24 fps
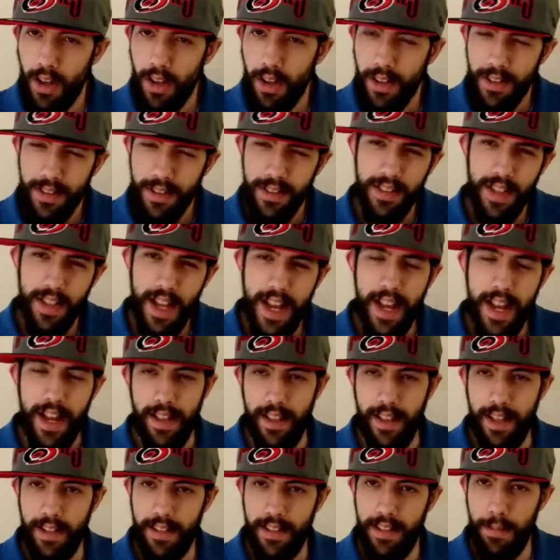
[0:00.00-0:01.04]
saying
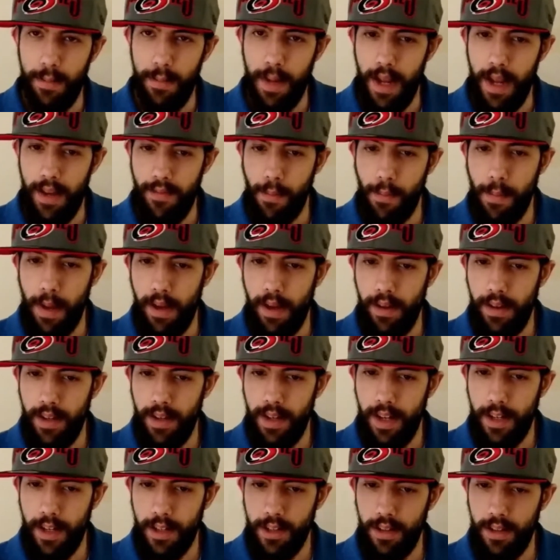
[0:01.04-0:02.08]
that some have about it,
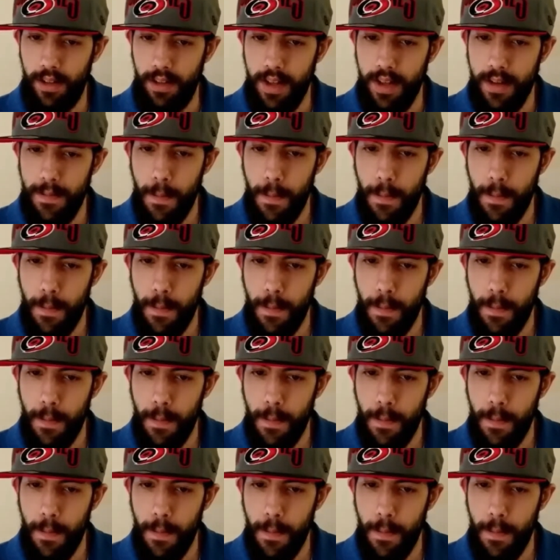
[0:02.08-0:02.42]
actually.